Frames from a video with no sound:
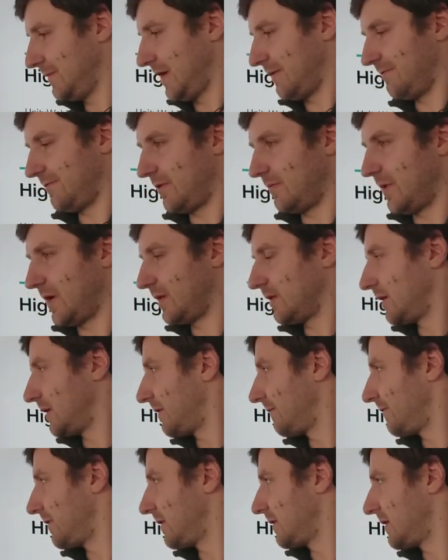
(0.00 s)
format. I
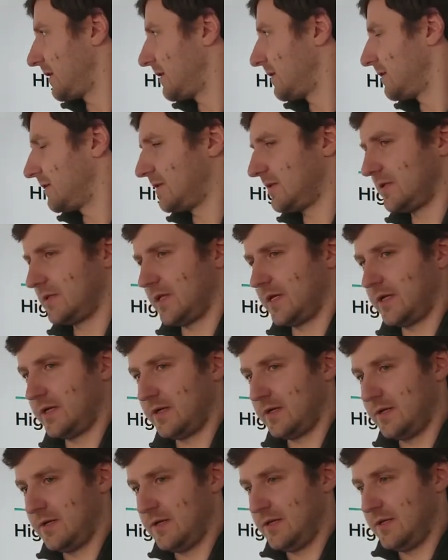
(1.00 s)
think it's
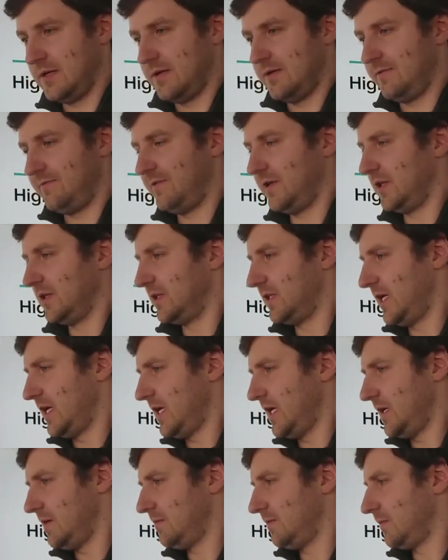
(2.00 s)
field
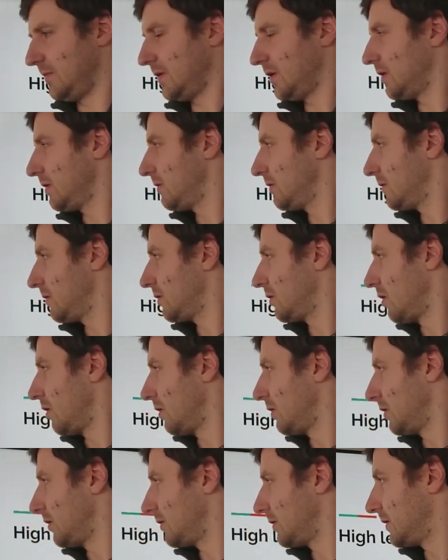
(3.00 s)
name,
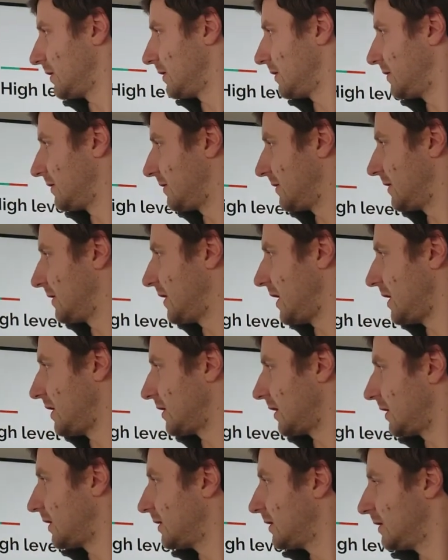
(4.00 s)
colon, and the
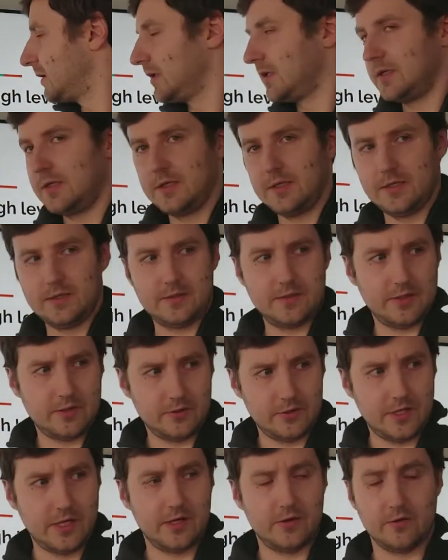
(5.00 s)
data, and
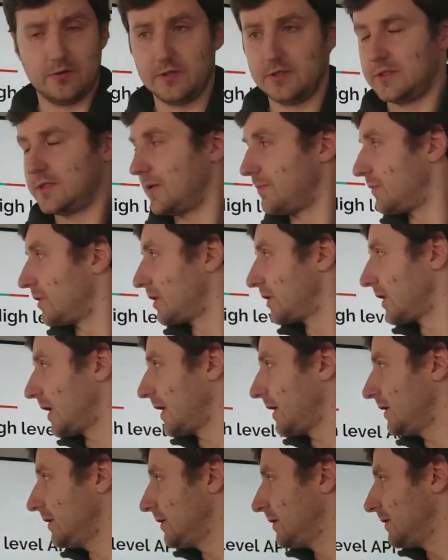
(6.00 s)
on a separate
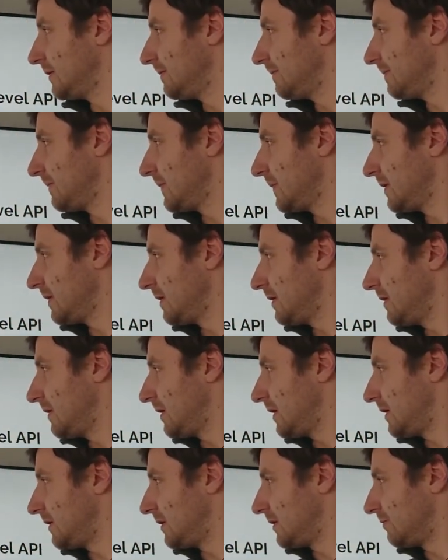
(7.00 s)
line.
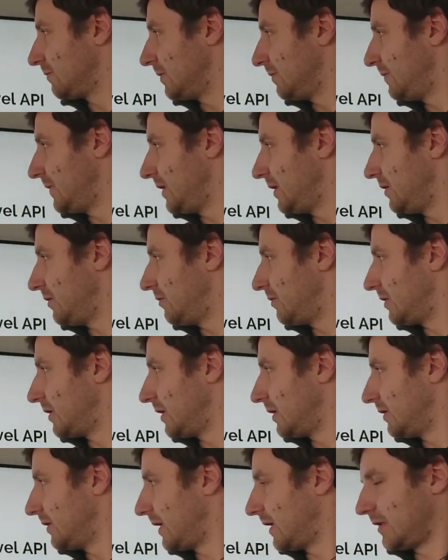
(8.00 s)
And it will be
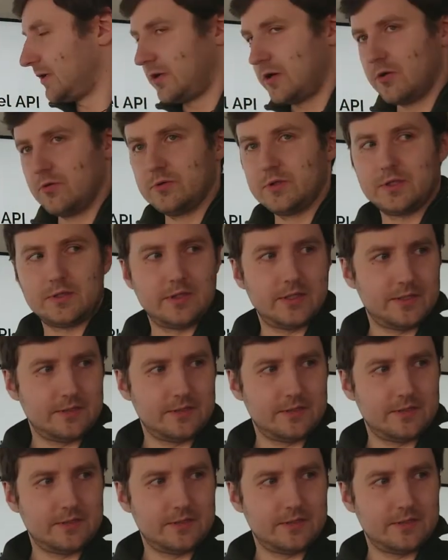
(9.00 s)
URL encoded